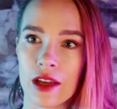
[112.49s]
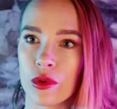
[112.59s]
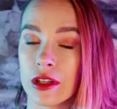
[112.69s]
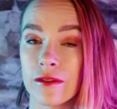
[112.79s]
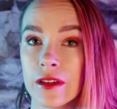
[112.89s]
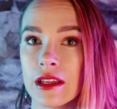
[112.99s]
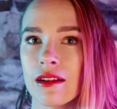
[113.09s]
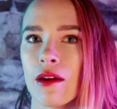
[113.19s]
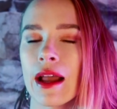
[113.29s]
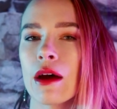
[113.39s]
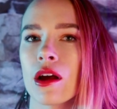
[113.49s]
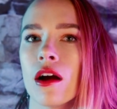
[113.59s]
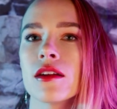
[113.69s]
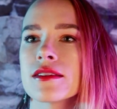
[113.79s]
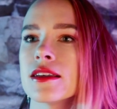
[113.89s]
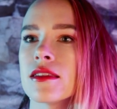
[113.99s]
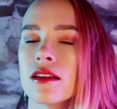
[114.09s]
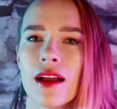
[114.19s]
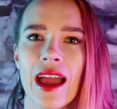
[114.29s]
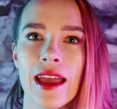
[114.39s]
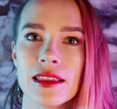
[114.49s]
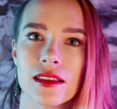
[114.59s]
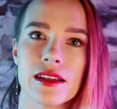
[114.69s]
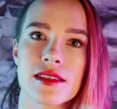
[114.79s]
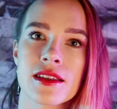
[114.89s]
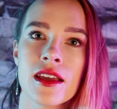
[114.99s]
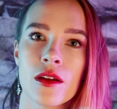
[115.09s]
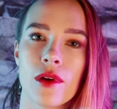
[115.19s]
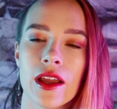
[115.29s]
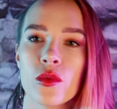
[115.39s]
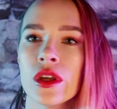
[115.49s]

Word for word: if we could figure out how to harness it, they're endless, right?